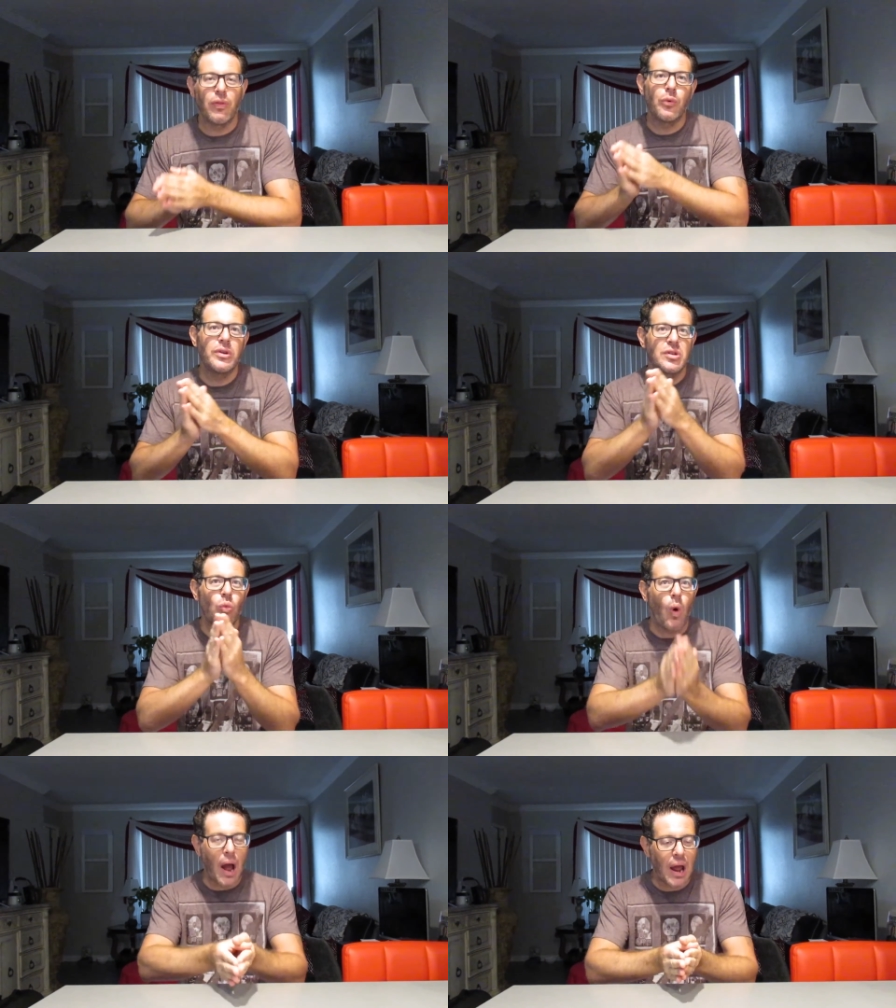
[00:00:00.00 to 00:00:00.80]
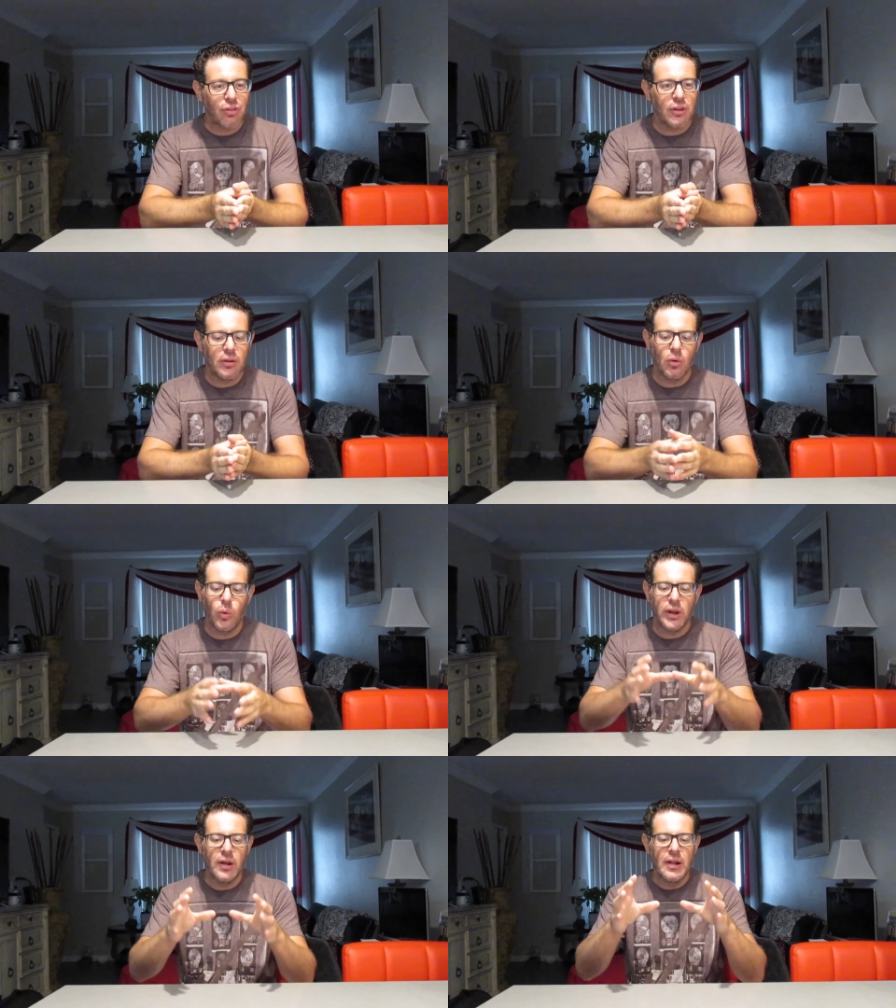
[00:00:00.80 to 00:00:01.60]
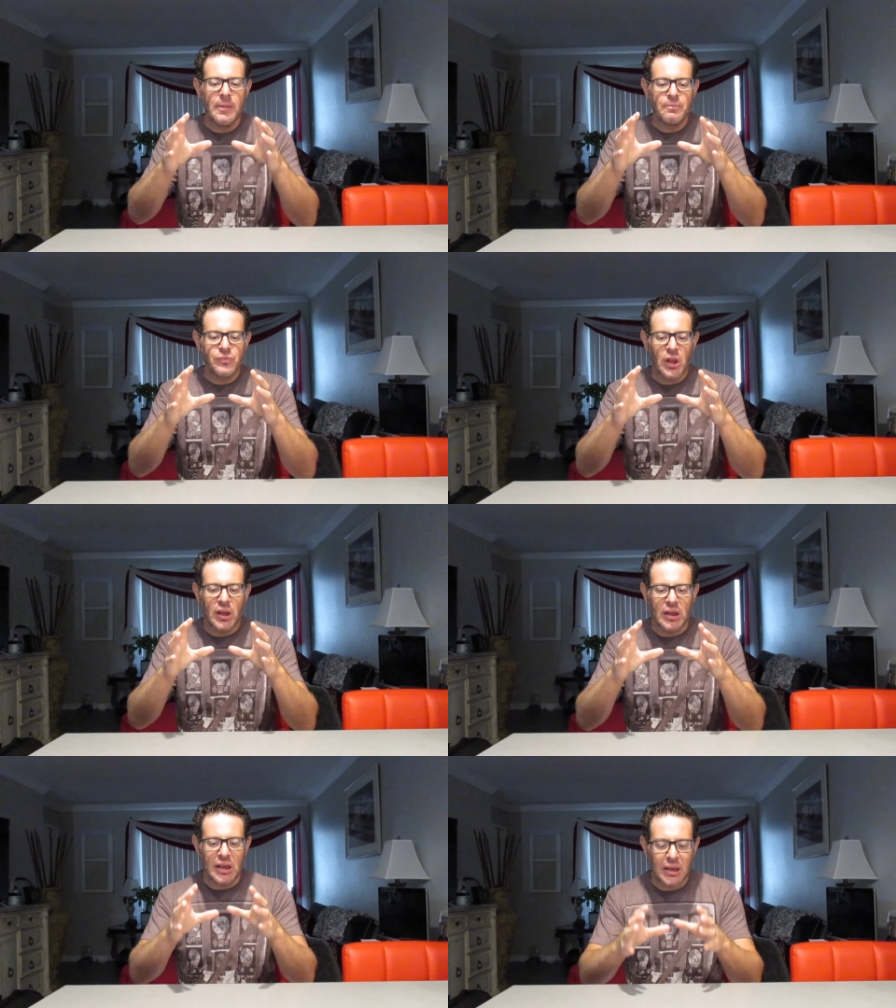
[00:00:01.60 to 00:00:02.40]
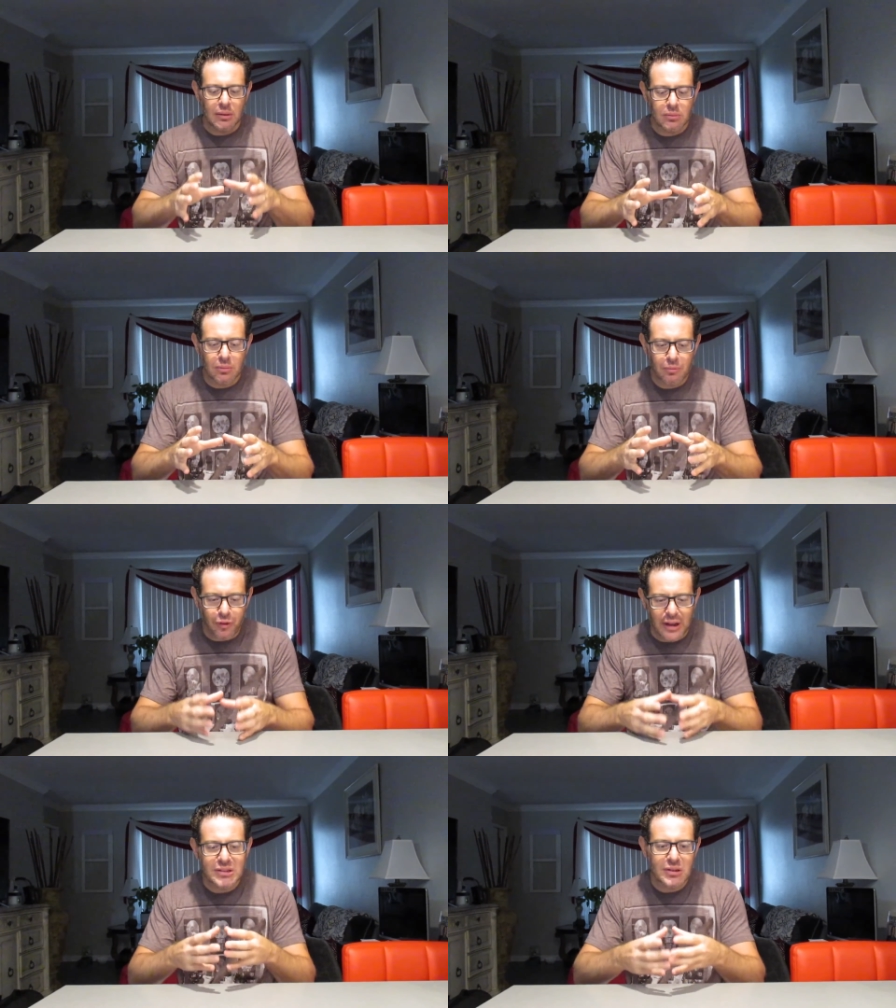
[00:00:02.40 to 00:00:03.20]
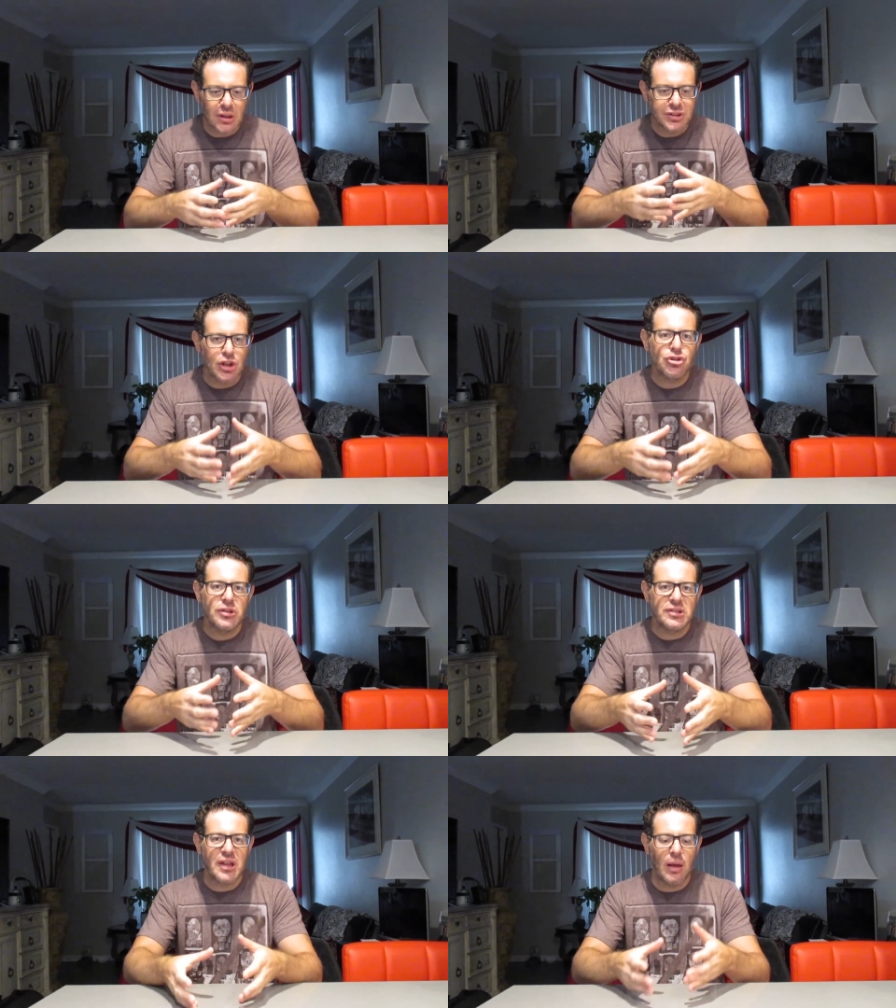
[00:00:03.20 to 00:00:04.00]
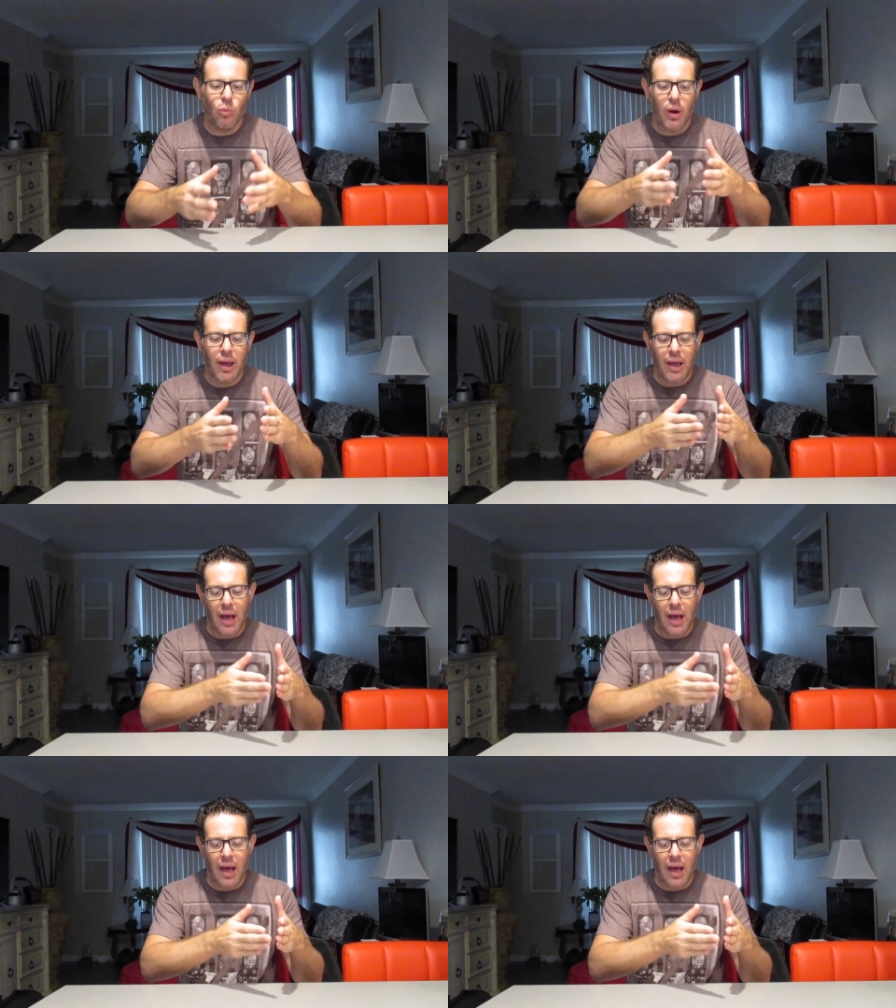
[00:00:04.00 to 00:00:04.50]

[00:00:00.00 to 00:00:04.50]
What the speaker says: The reason why I think he'll win, he fights essentially the same way